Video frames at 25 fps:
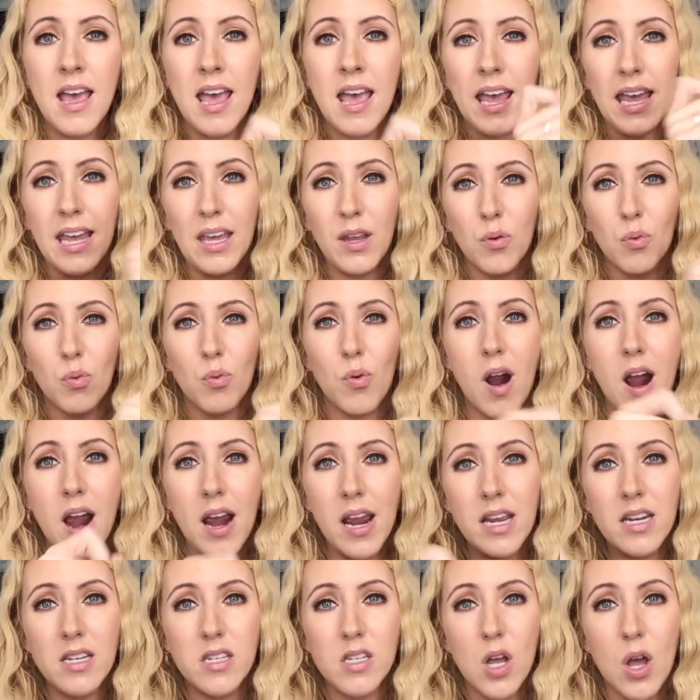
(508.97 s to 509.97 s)
and
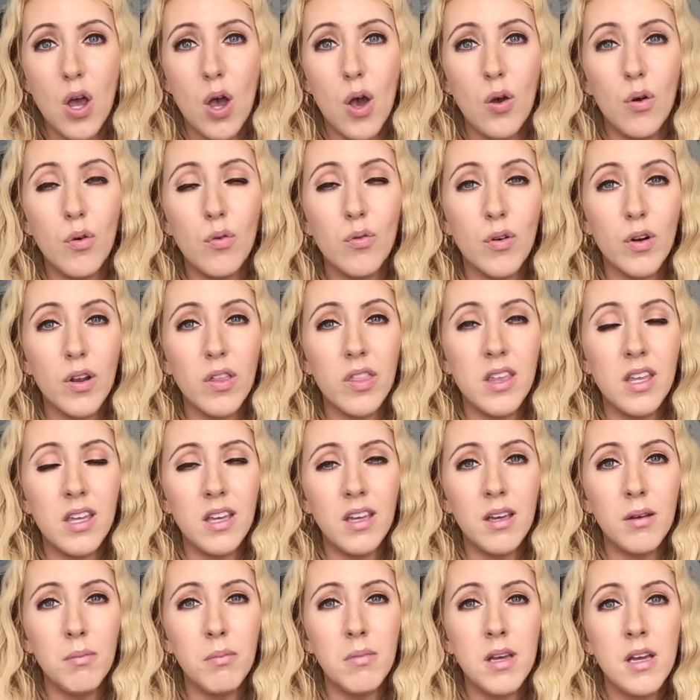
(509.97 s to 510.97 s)
write over
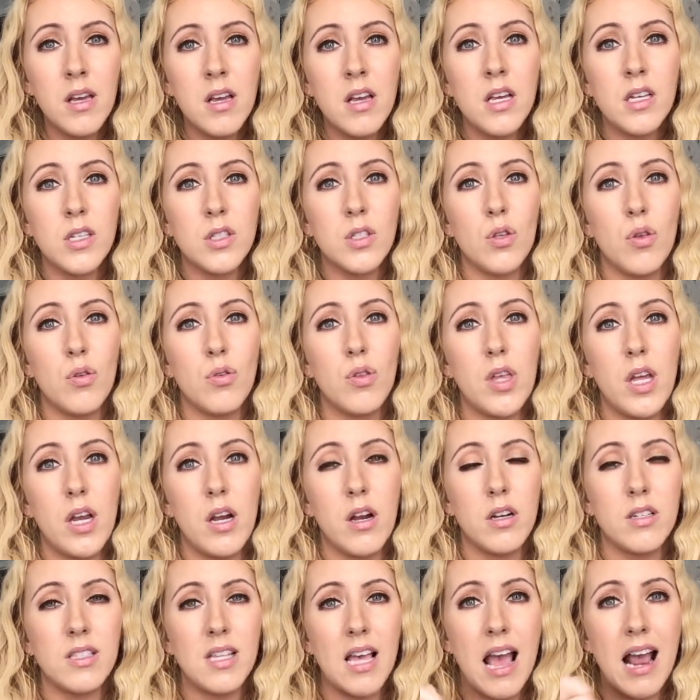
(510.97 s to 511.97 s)
them. So
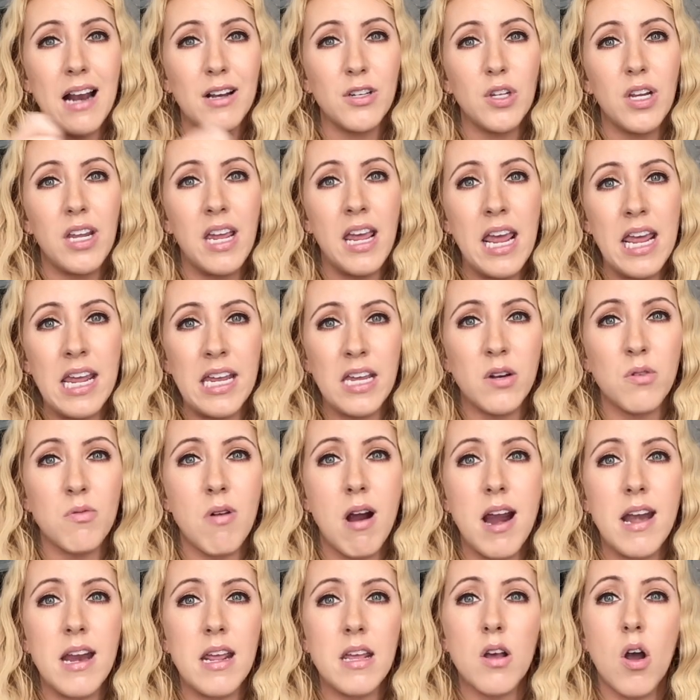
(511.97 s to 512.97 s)
there's actually
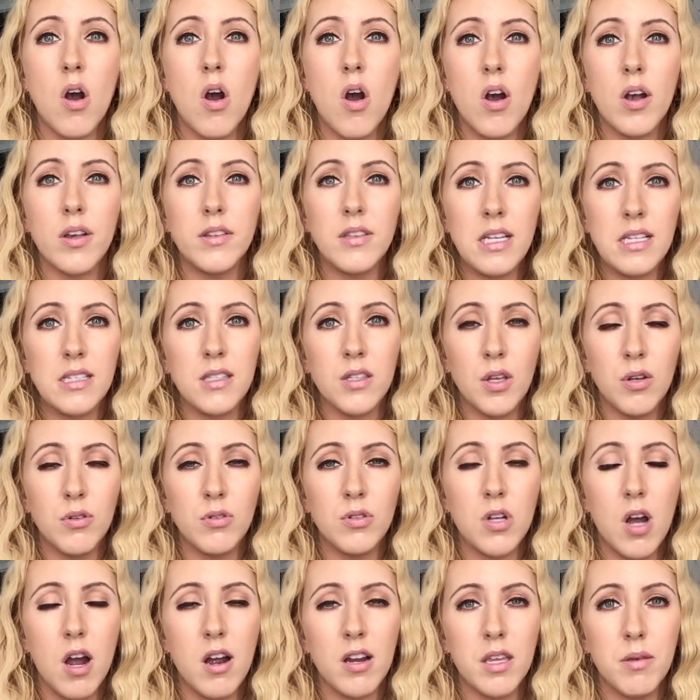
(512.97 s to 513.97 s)
handwriting on these loan
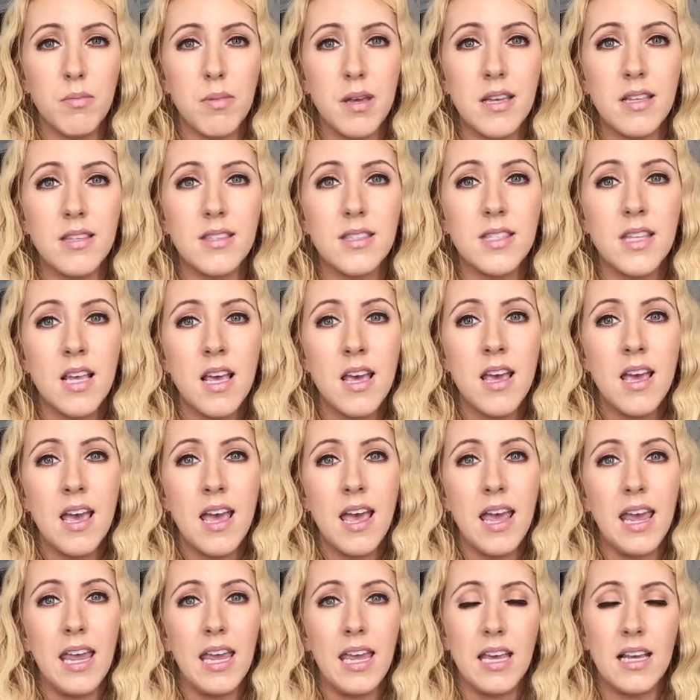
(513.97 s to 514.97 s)
documents,
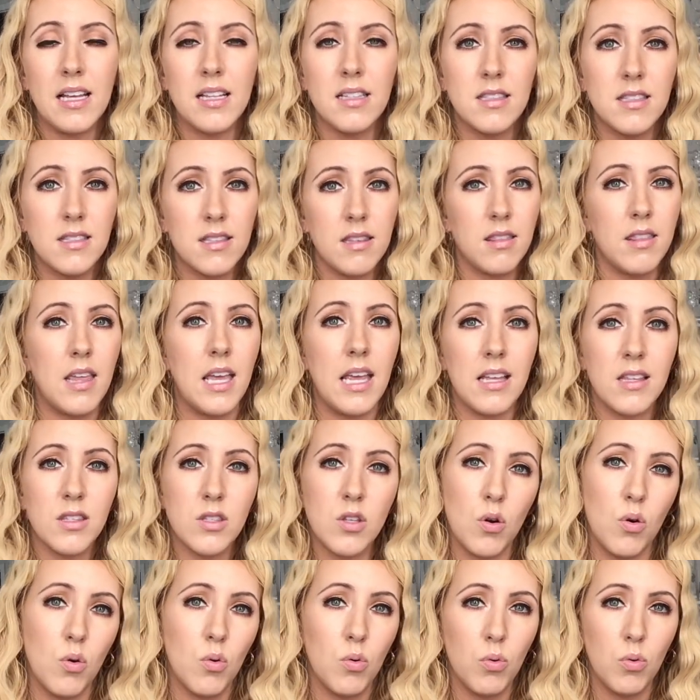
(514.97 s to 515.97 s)
and things
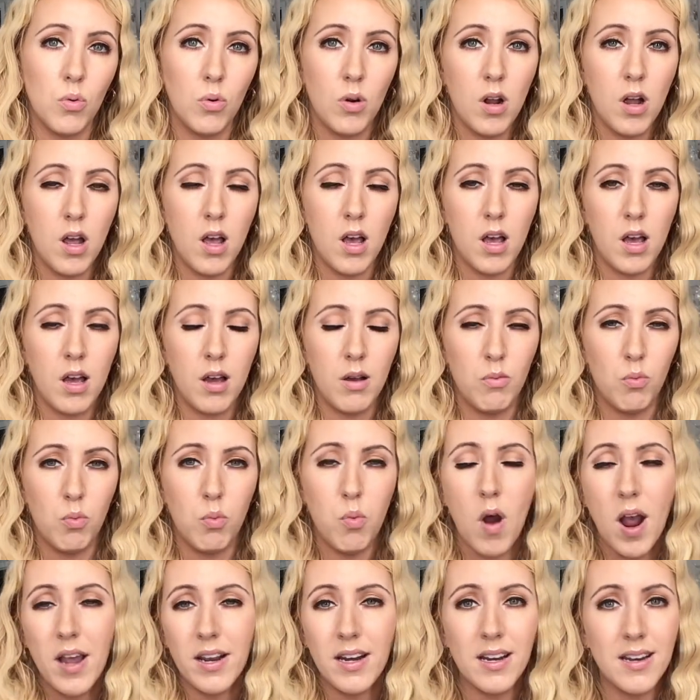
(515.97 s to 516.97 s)
are
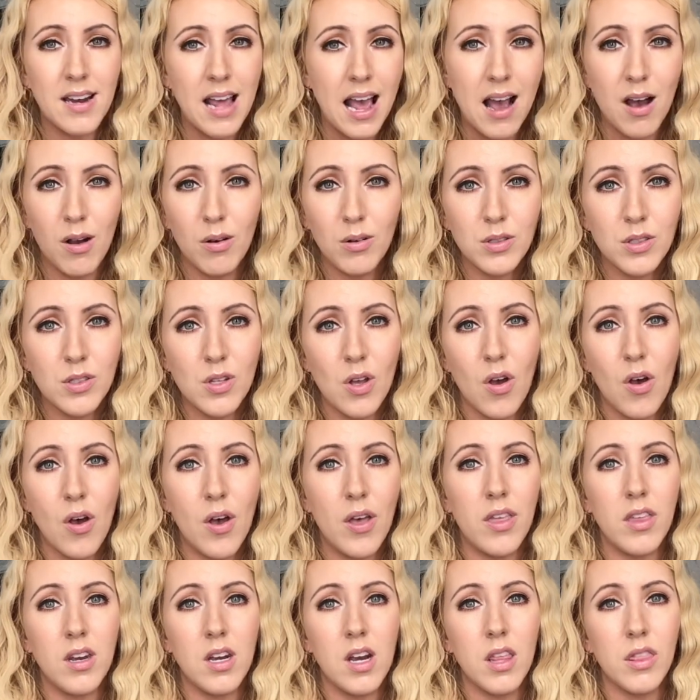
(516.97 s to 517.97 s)
whited out
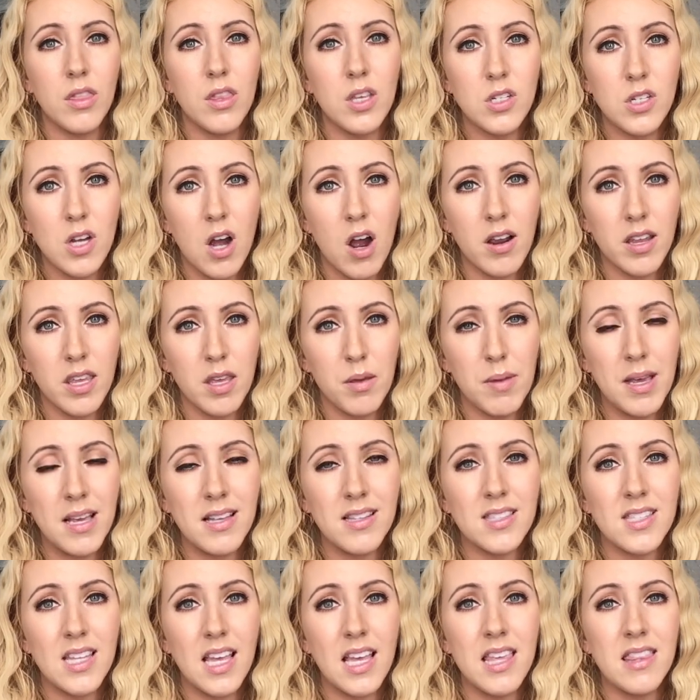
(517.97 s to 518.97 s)
on the
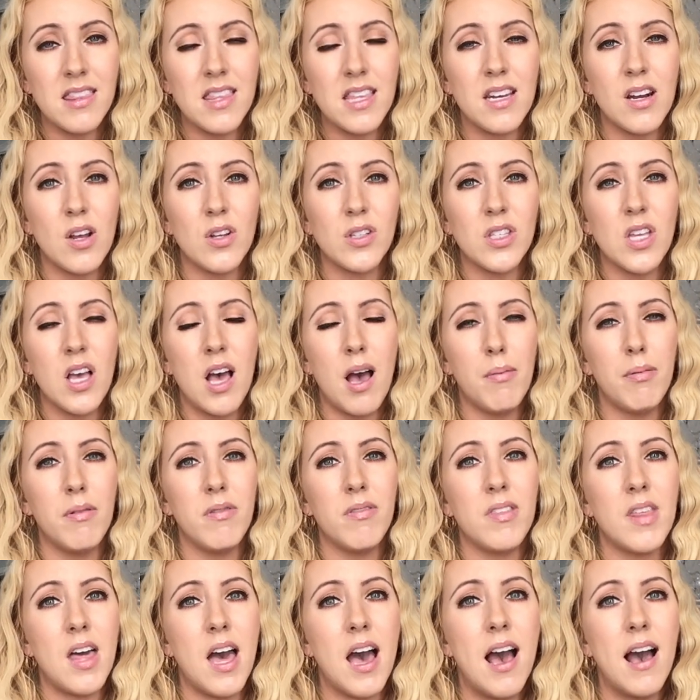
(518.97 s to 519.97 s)
documents. And then on top
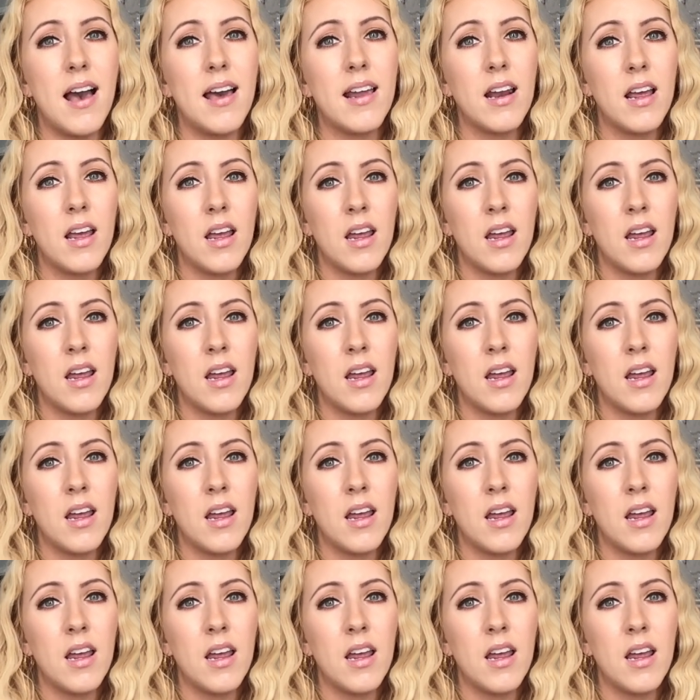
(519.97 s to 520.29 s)
of that,